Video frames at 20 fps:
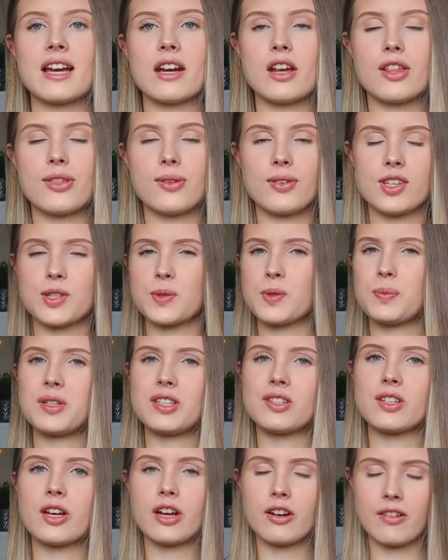and I thought this would be
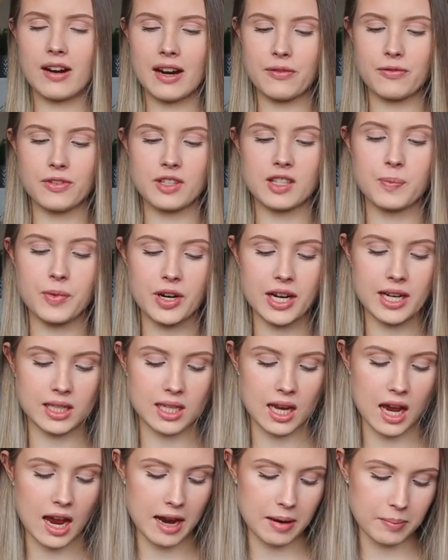so great for
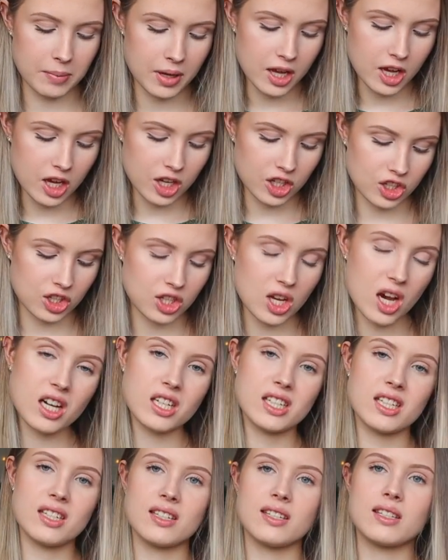springtime, just
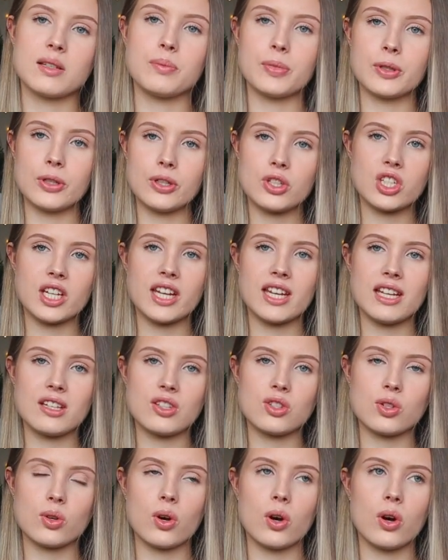tucked into some blue
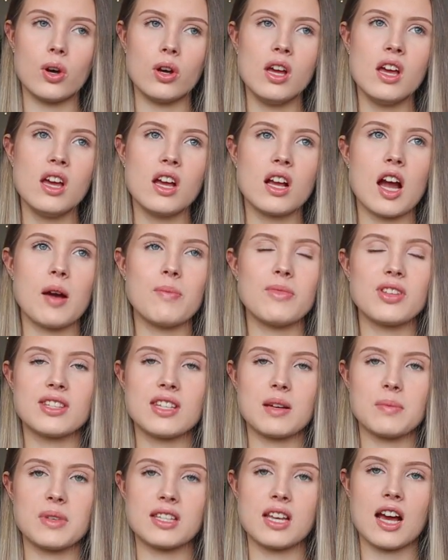jeans, or come the
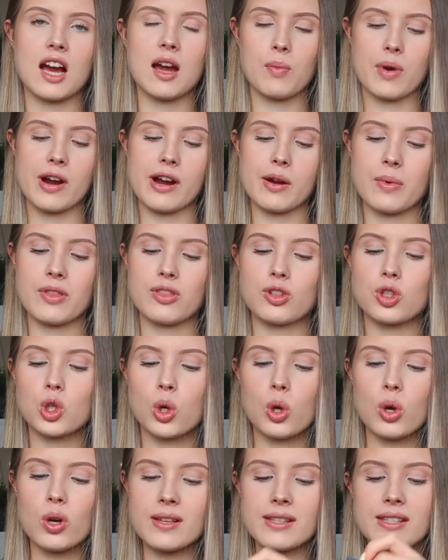summertime wearing with
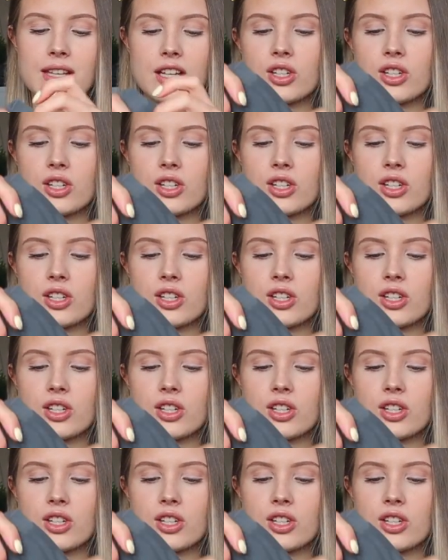shorts.